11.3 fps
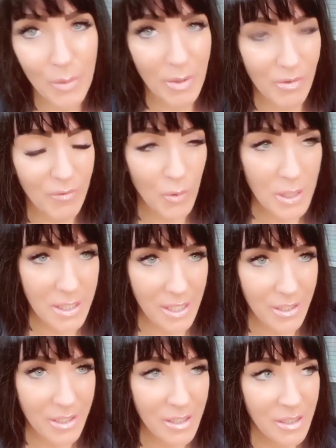before
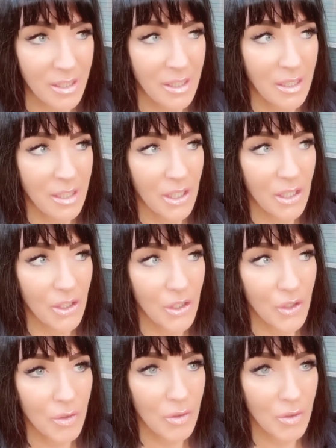dinner,
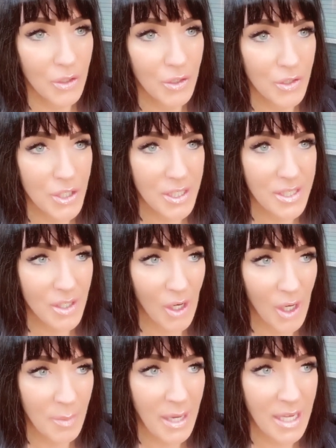you're, you're just
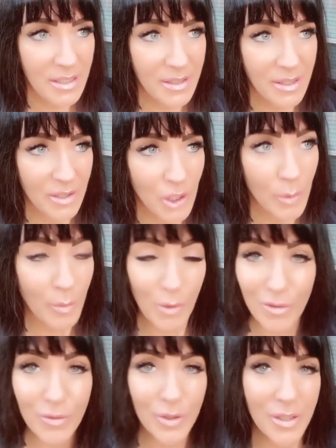automatically a little bit
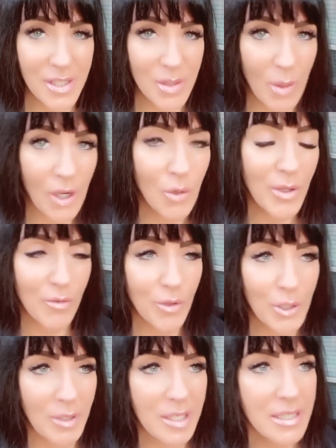more full as well before
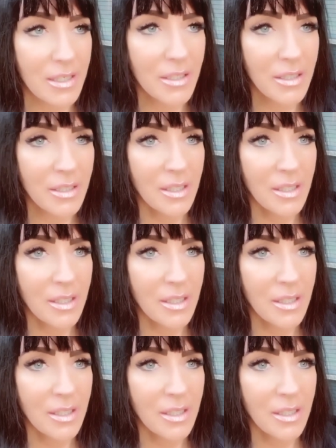you eat dinner.